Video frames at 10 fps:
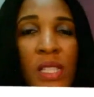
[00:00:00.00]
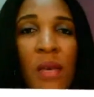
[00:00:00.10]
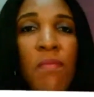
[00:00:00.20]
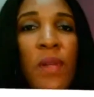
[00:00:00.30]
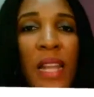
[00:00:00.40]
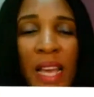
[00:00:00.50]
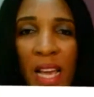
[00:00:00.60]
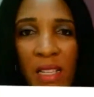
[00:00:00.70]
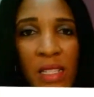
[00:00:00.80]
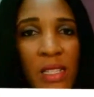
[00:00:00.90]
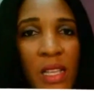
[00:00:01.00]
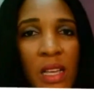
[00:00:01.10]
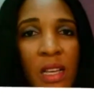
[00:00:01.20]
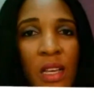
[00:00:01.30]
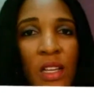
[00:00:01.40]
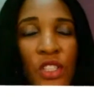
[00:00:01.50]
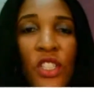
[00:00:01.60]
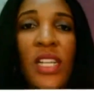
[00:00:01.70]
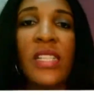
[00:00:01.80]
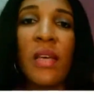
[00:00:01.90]
Team players.
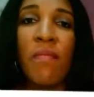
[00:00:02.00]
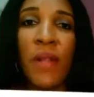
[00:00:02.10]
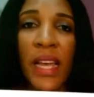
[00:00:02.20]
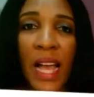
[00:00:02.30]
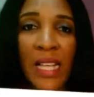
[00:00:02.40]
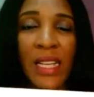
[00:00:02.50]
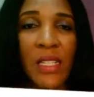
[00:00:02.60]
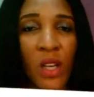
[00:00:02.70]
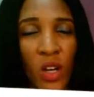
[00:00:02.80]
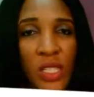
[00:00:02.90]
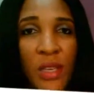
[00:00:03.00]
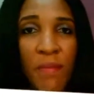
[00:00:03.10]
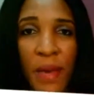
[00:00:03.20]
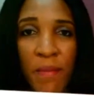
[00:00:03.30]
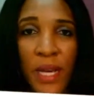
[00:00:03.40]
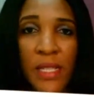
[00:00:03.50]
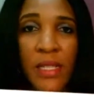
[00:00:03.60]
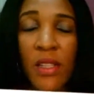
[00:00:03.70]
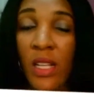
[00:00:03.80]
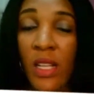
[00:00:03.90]
You need team players as core team members.